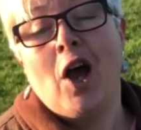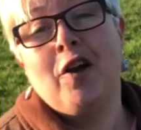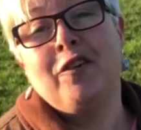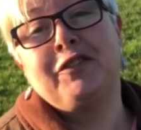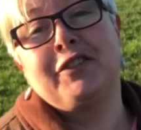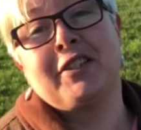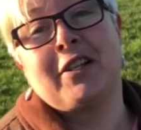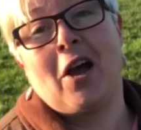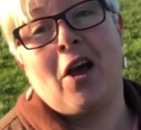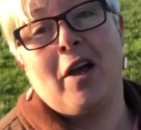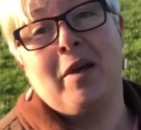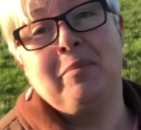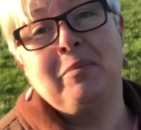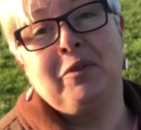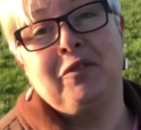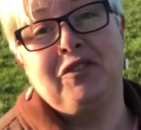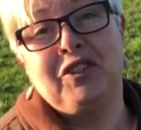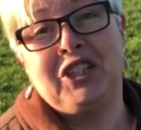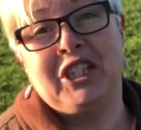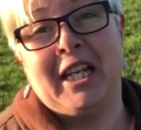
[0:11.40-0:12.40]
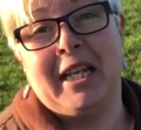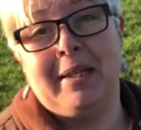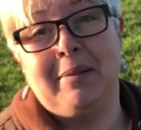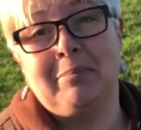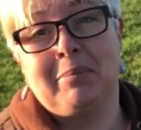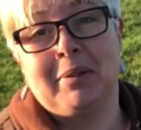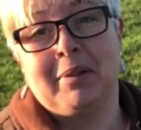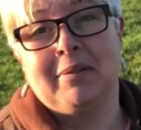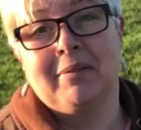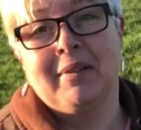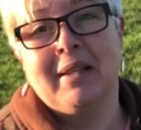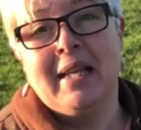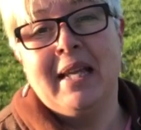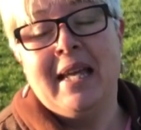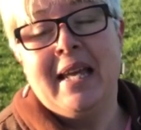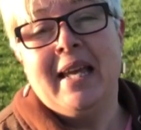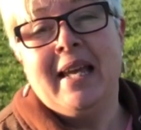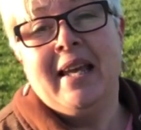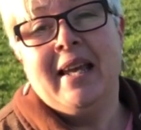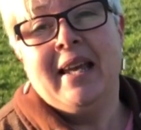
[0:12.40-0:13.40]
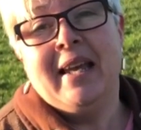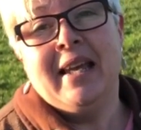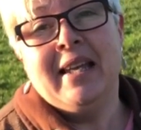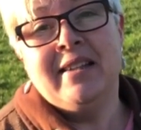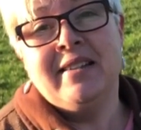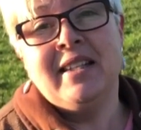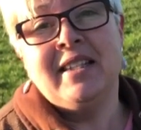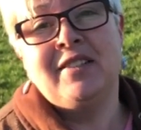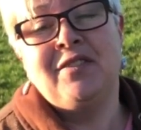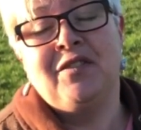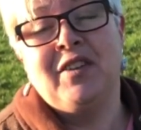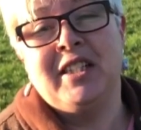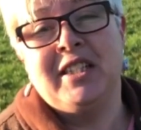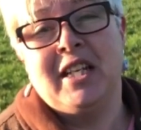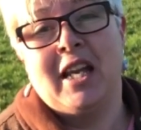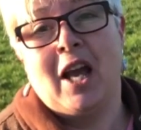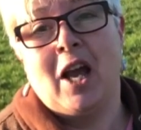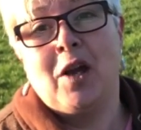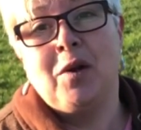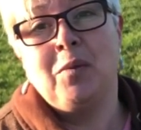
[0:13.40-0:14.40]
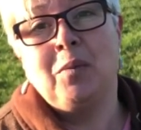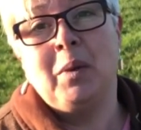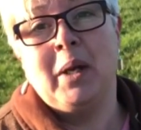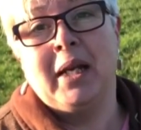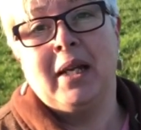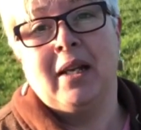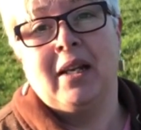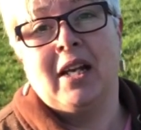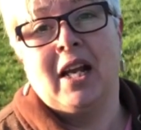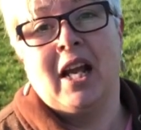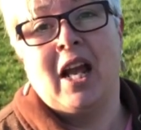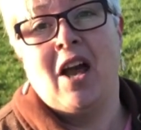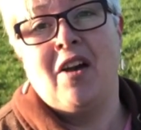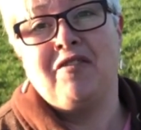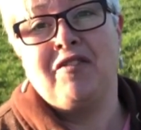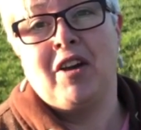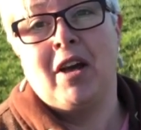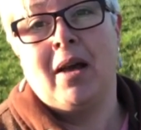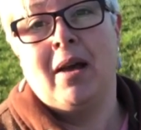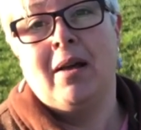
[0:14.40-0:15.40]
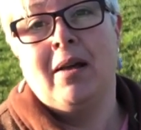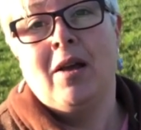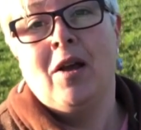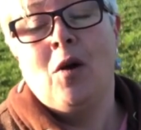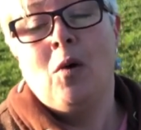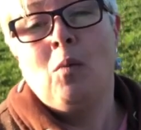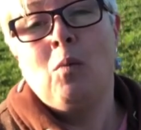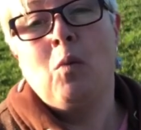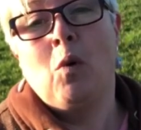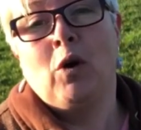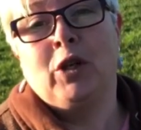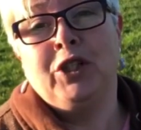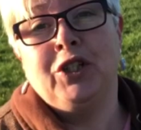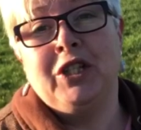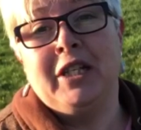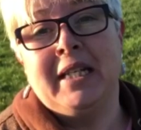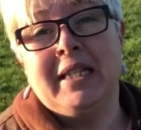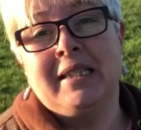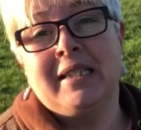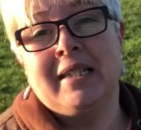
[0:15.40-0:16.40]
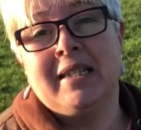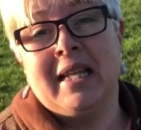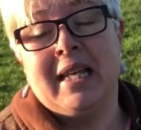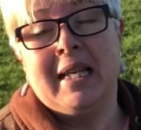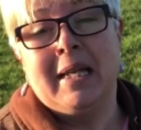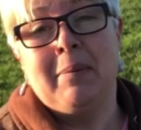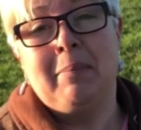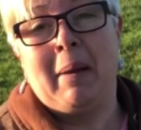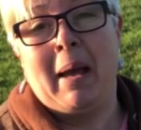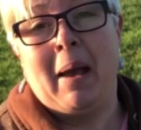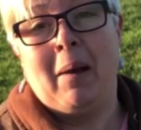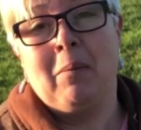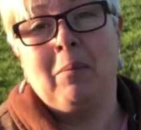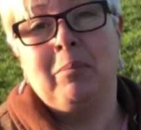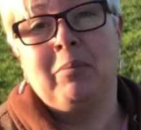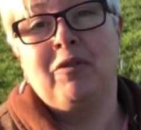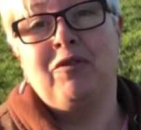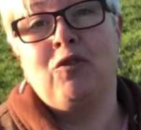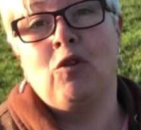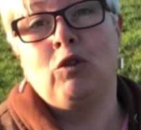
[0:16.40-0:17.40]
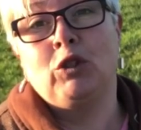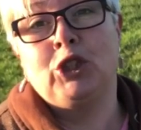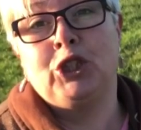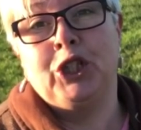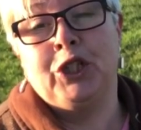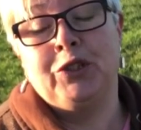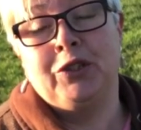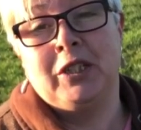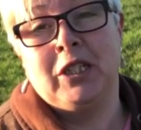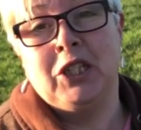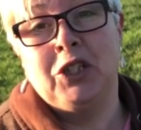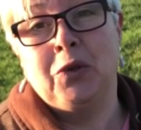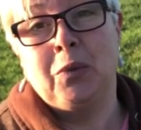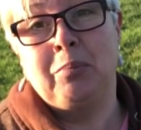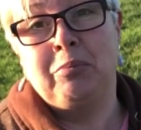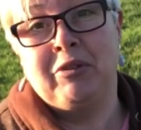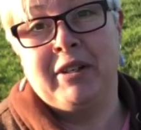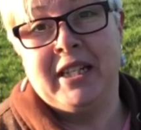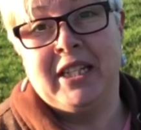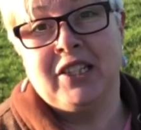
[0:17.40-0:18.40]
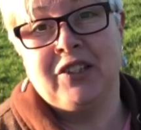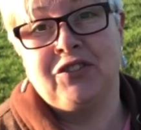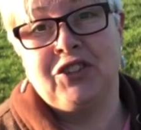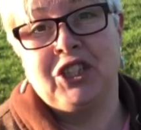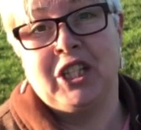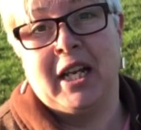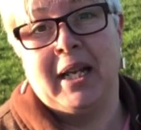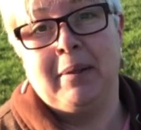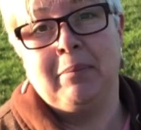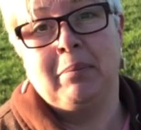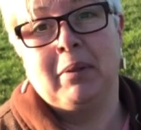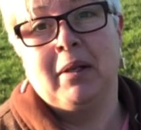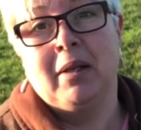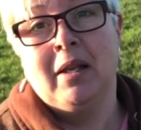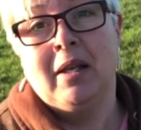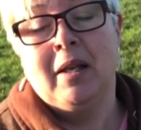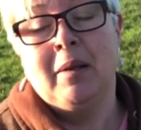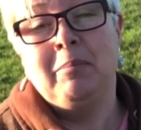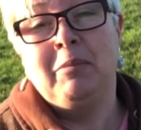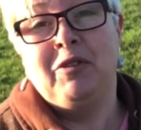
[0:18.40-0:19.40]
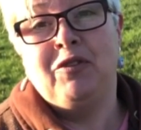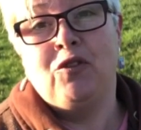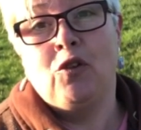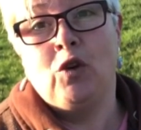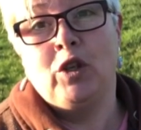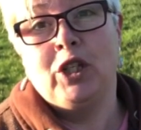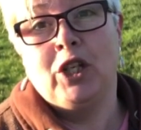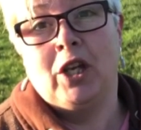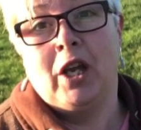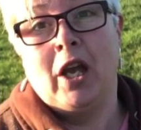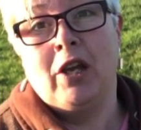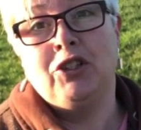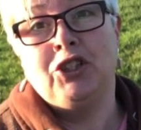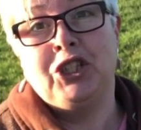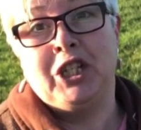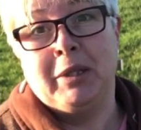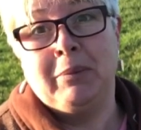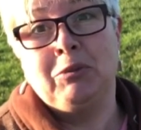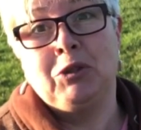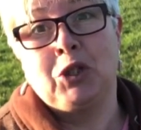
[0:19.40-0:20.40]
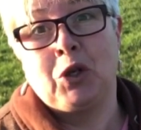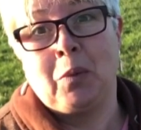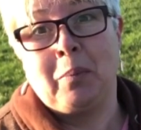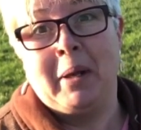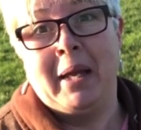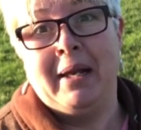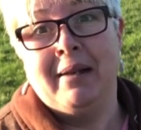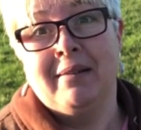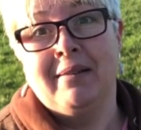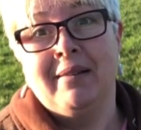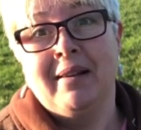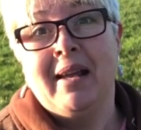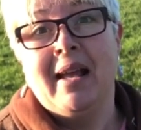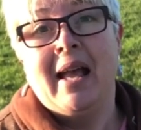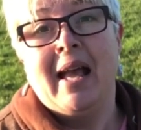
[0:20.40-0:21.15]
of Starting with Sheep. In this video we're going to cover what you need to think about before choosing your breed of sheep. Before you go sheep shopping,